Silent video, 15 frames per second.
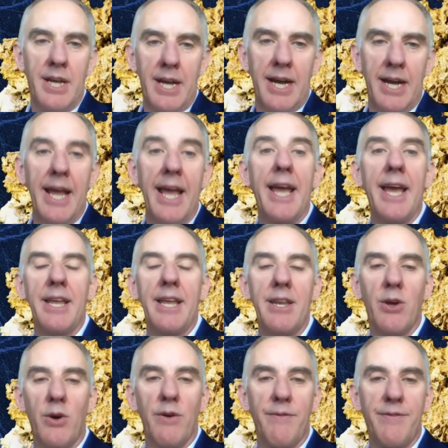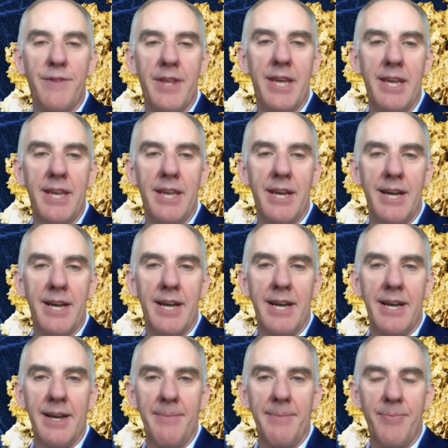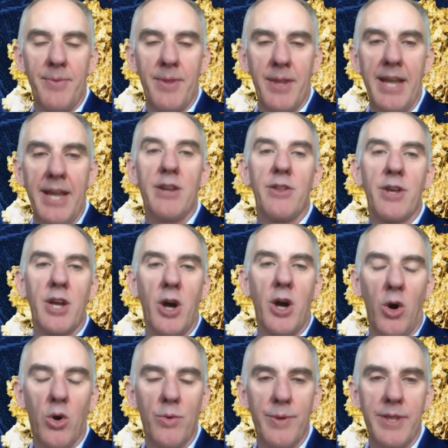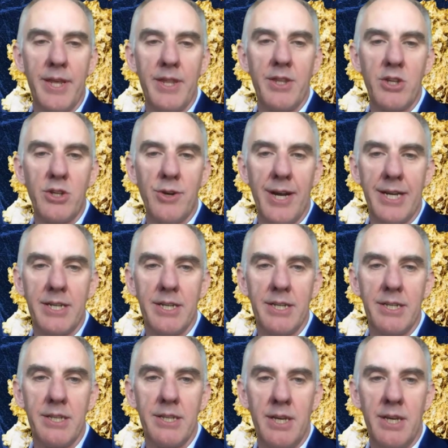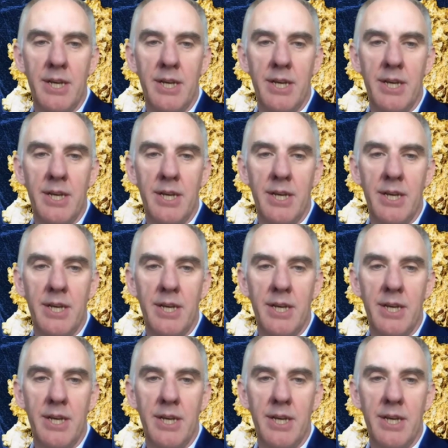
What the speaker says: and of the gold within the structures.